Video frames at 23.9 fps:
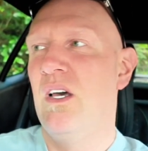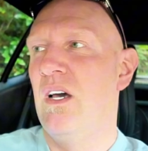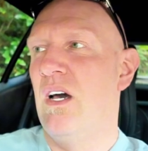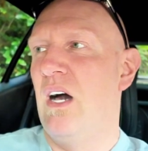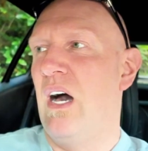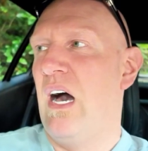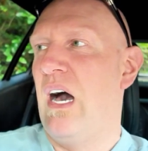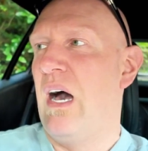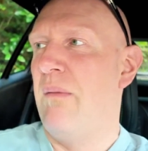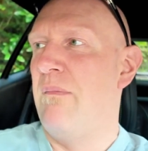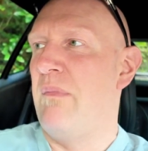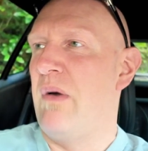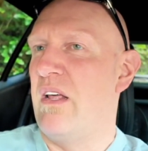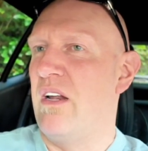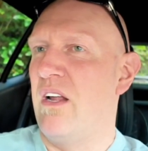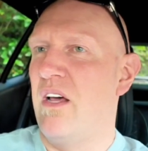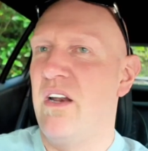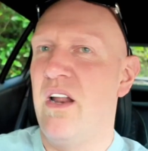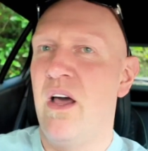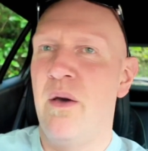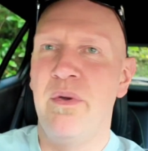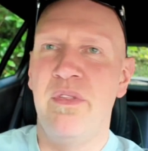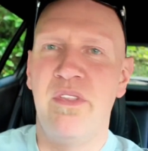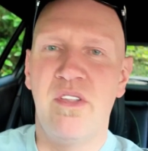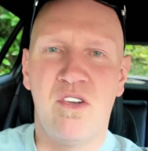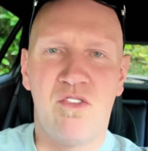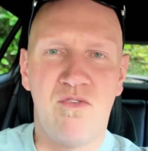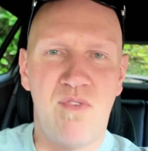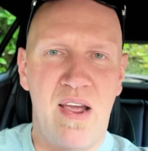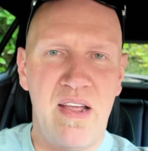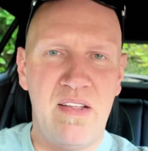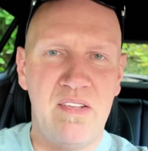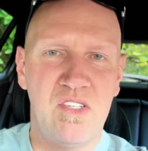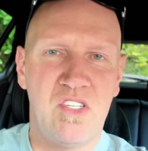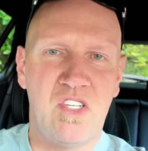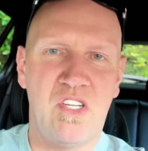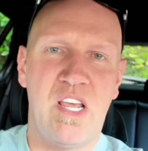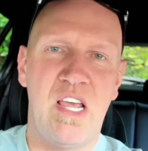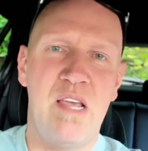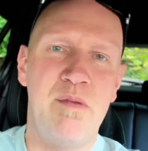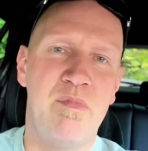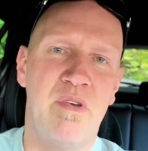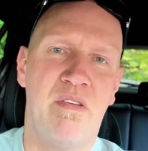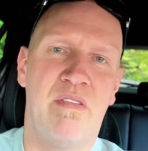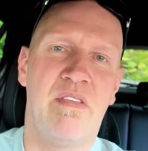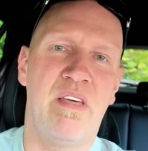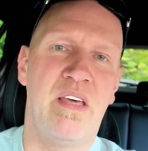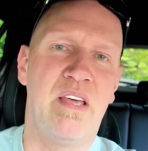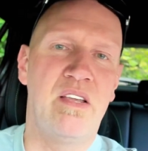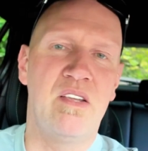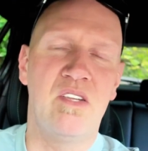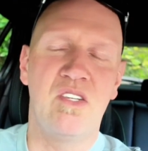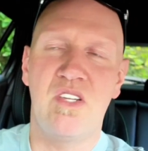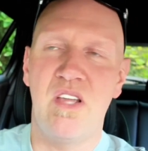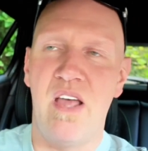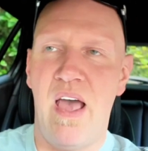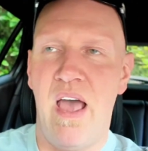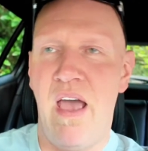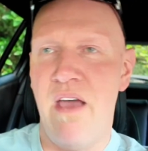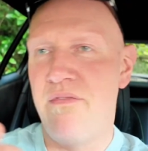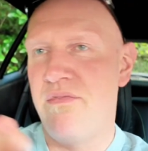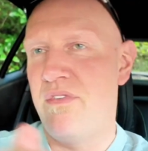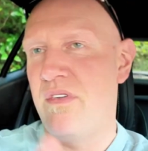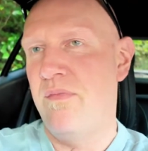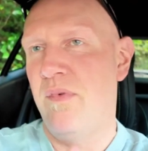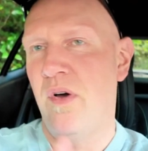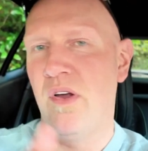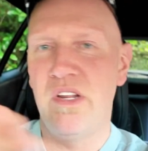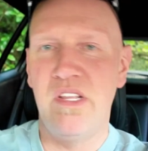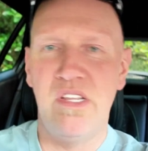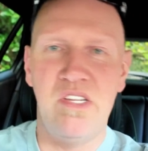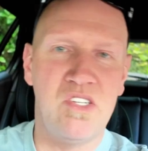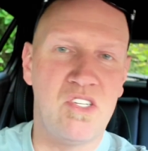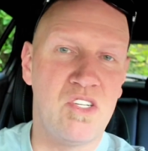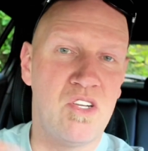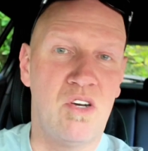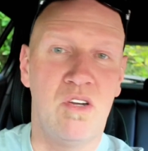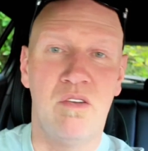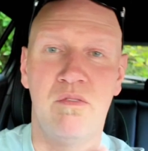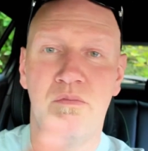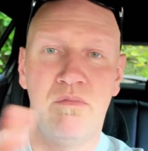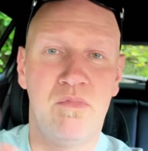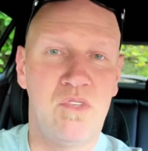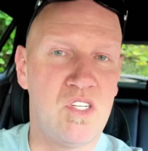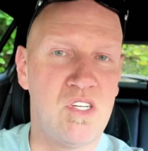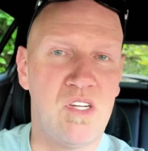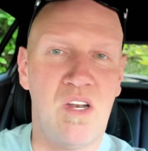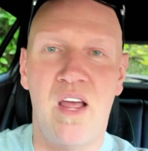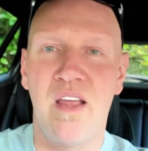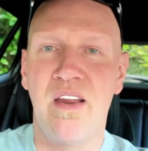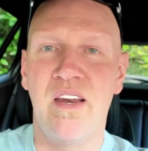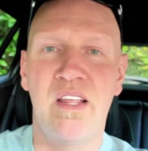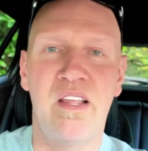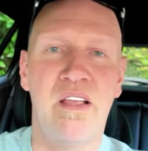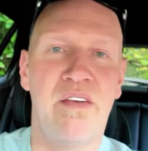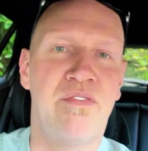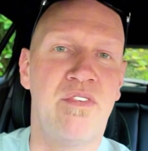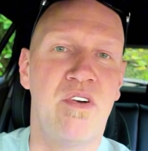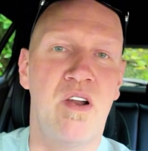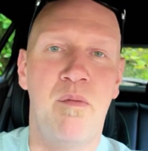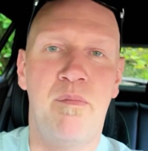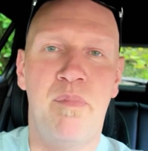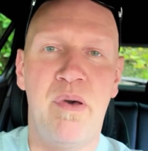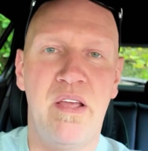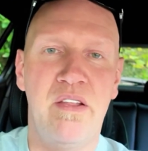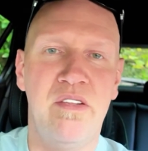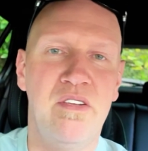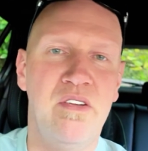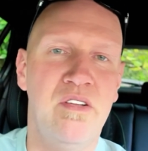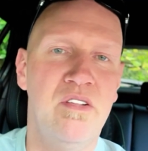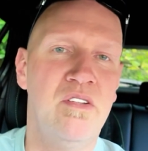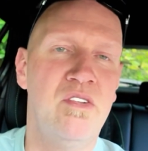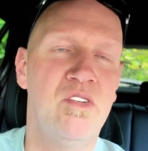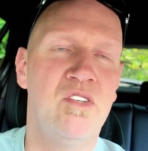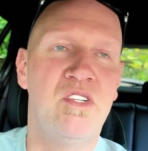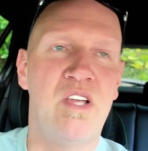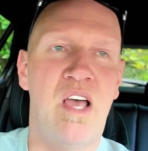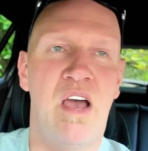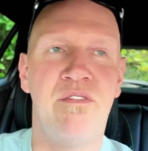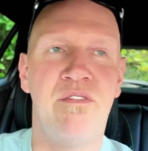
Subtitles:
And I know in the grand scheme of things, everybody's got slightly different opinions.